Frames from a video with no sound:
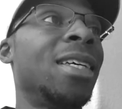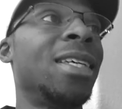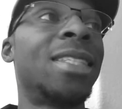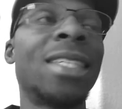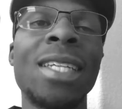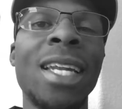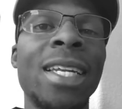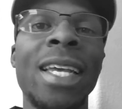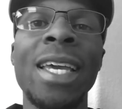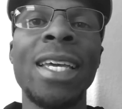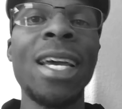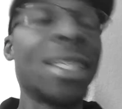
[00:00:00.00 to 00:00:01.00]
just let it
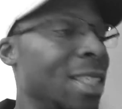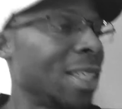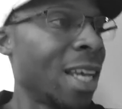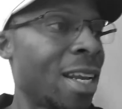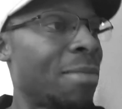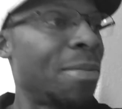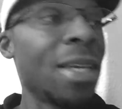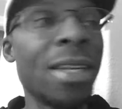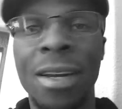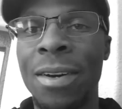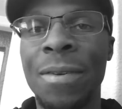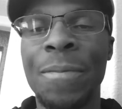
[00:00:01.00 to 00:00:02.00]
hang out. Just let it be
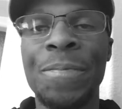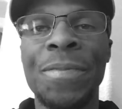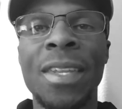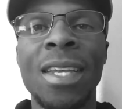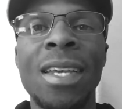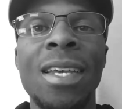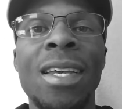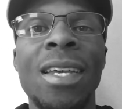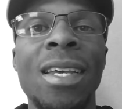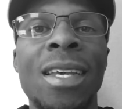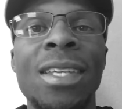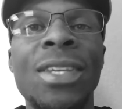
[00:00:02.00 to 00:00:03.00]
there.
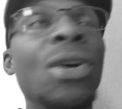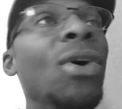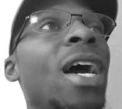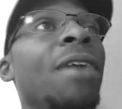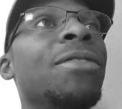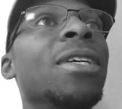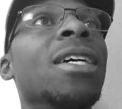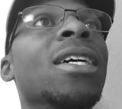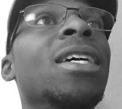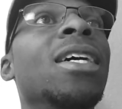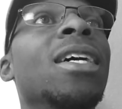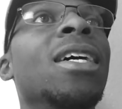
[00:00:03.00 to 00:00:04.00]
You don't have
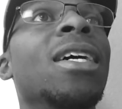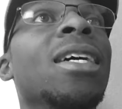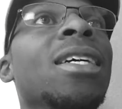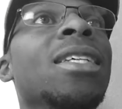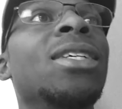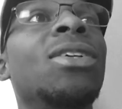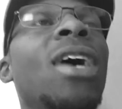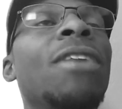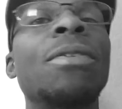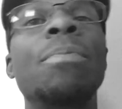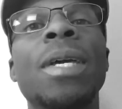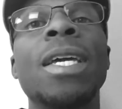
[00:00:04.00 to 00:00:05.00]

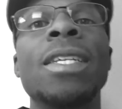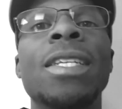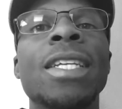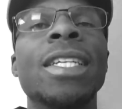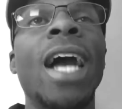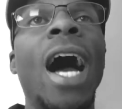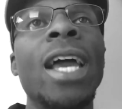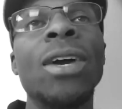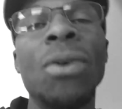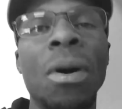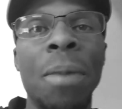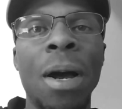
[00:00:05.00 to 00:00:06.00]
to be in
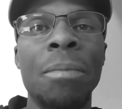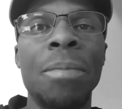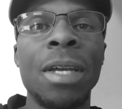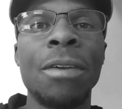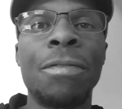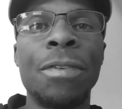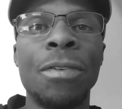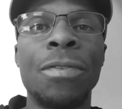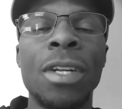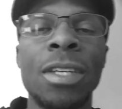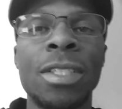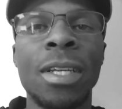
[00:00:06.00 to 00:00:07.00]
denial about being
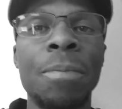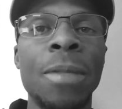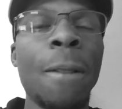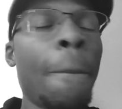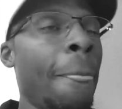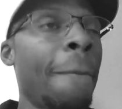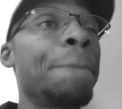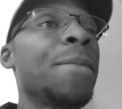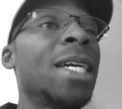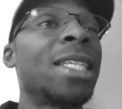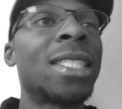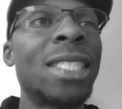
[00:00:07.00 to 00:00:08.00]
fearful of something,
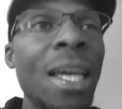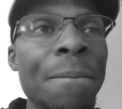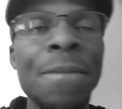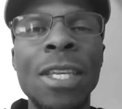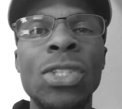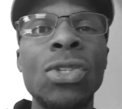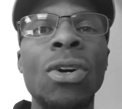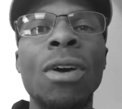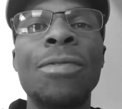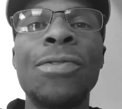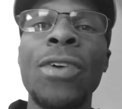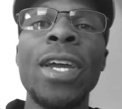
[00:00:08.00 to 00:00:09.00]
except that you are
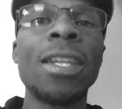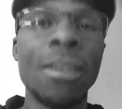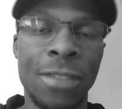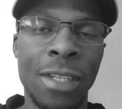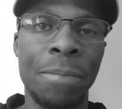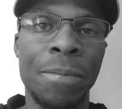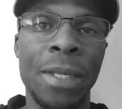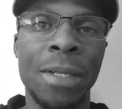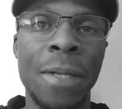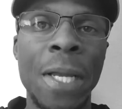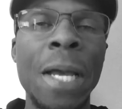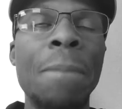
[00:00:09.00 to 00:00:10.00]
afraid of something.
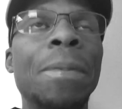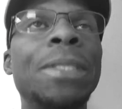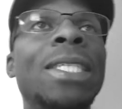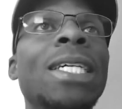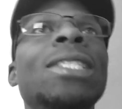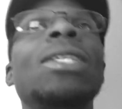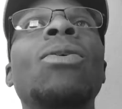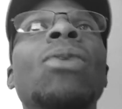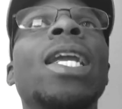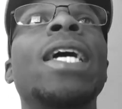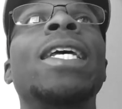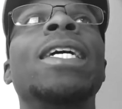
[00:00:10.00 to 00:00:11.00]
But just
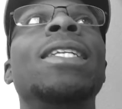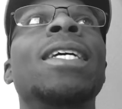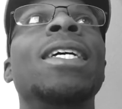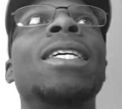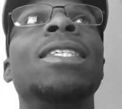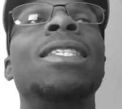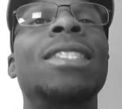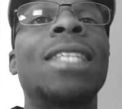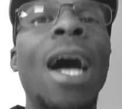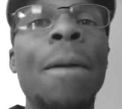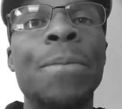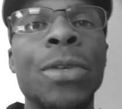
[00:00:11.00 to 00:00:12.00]
don't let it
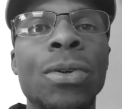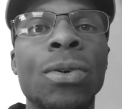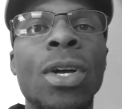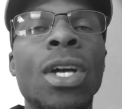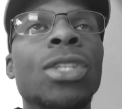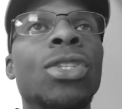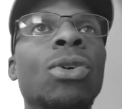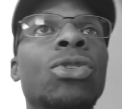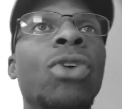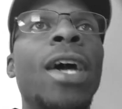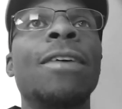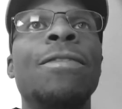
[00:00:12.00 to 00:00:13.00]
stop you. Don't
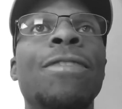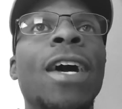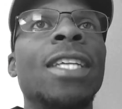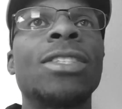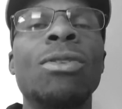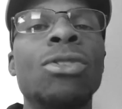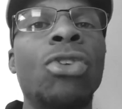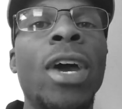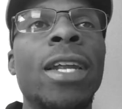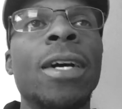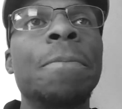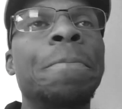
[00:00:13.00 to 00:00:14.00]
try to fight. Don't
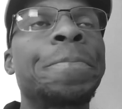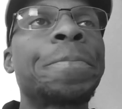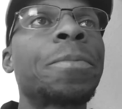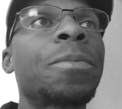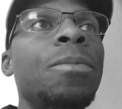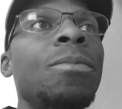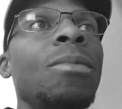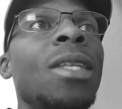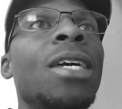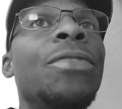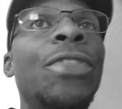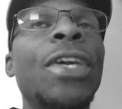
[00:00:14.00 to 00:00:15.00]
try to
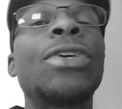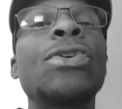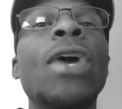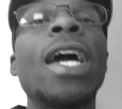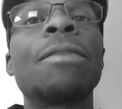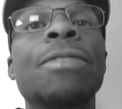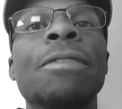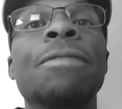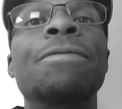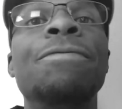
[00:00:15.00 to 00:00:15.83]
think you have to